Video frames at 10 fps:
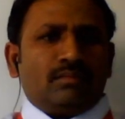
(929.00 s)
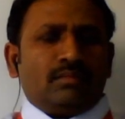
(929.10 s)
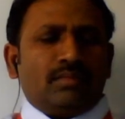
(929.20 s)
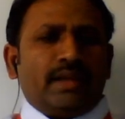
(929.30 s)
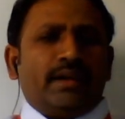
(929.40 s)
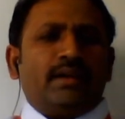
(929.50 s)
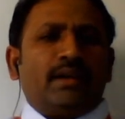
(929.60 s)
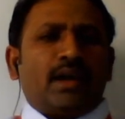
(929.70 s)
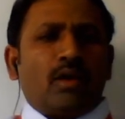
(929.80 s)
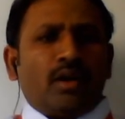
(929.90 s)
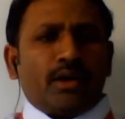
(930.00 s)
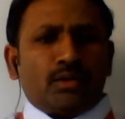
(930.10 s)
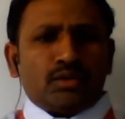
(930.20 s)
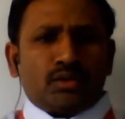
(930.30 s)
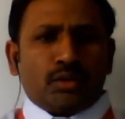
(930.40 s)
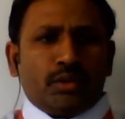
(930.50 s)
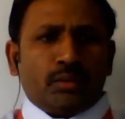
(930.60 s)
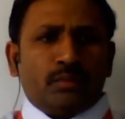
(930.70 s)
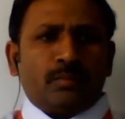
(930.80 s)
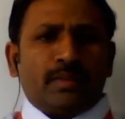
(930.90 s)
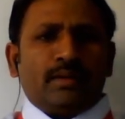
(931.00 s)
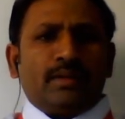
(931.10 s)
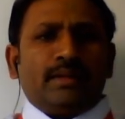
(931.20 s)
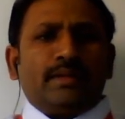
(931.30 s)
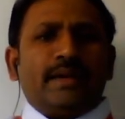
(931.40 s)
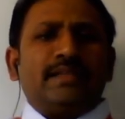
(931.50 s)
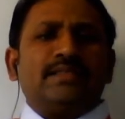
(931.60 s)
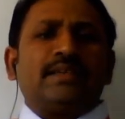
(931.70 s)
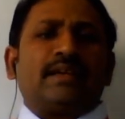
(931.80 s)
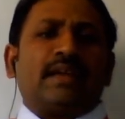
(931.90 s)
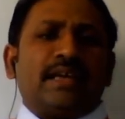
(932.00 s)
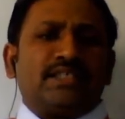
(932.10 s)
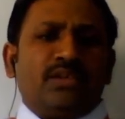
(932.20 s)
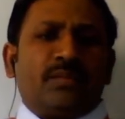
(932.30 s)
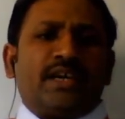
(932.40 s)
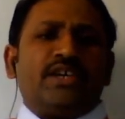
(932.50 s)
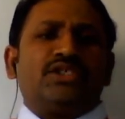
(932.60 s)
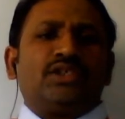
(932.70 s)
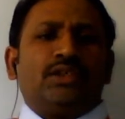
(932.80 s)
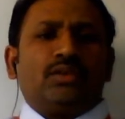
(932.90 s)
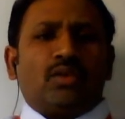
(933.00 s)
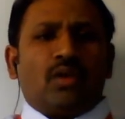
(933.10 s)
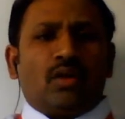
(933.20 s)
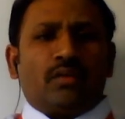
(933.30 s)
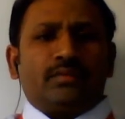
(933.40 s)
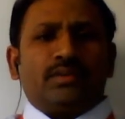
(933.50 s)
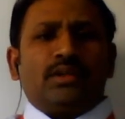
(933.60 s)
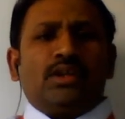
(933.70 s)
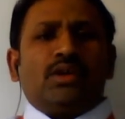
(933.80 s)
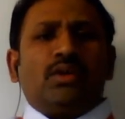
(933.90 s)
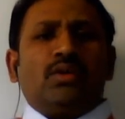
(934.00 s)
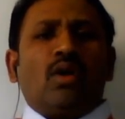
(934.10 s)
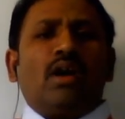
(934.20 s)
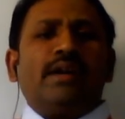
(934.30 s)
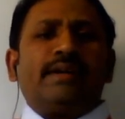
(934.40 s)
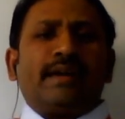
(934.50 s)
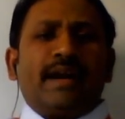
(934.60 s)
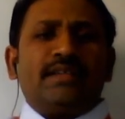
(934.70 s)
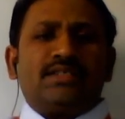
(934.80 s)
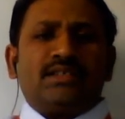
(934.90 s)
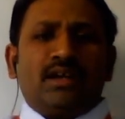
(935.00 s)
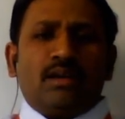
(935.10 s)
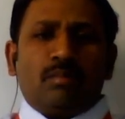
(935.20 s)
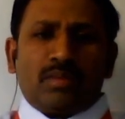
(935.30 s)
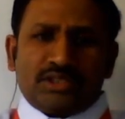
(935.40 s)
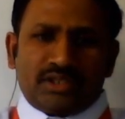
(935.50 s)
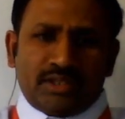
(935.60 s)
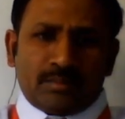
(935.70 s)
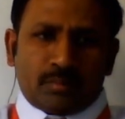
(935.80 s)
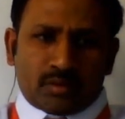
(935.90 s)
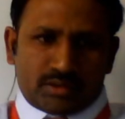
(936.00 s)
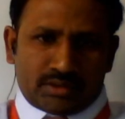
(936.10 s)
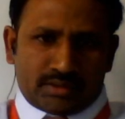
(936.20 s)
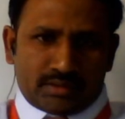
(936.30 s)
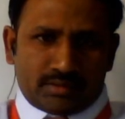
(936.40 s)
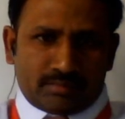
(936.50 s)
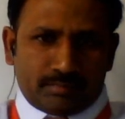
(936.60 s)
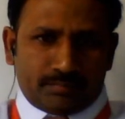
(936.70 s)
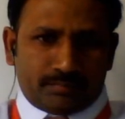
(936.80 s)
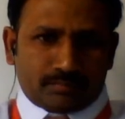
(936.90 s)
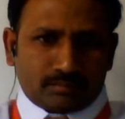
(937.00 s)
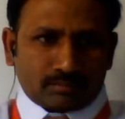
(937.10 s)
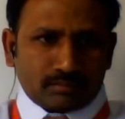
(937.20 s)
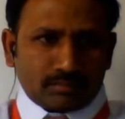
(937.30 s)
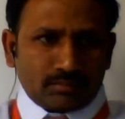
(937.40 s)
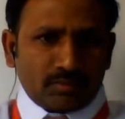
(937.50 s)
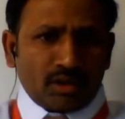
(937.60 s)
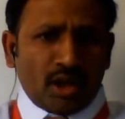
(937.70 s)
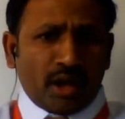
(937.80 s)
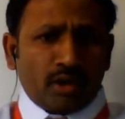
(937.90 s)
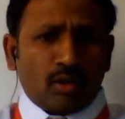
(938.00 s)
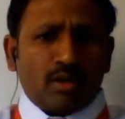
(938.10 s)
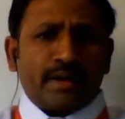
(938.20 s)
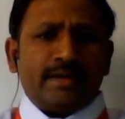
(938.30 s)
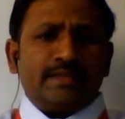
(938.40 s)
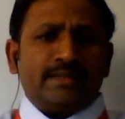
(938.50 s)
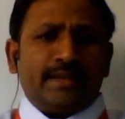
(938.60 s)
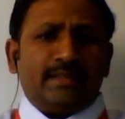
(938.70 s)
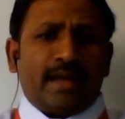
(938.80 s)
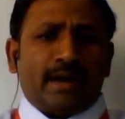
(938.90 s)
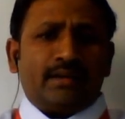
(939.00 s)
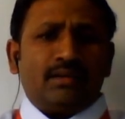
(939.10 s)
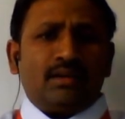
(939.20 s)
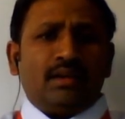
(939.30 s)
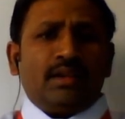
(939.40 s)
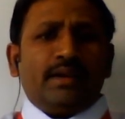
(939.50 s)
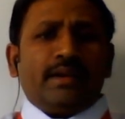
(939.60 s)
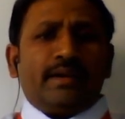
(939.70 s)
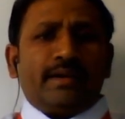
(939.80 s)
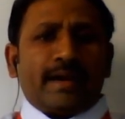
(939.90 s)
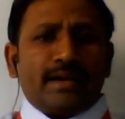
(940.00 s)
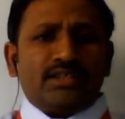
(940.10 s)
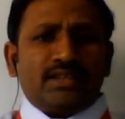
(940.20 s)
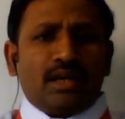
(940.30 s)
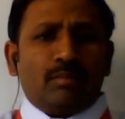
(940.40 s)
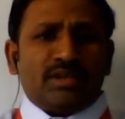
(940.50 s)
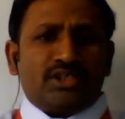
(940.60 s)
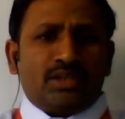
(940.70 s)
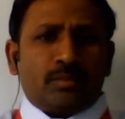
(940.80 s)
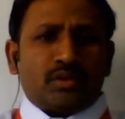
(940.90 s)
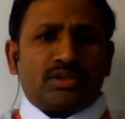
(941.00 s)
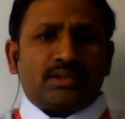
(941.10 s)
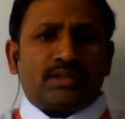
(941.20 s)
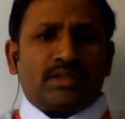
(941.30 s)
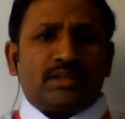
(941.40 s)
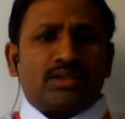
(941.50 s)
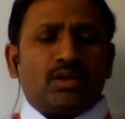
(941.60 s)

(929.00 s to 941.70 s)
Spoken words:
Then, I would like to show you it is a classification of non-traditional machining processes. I already said that in traditional machining processes,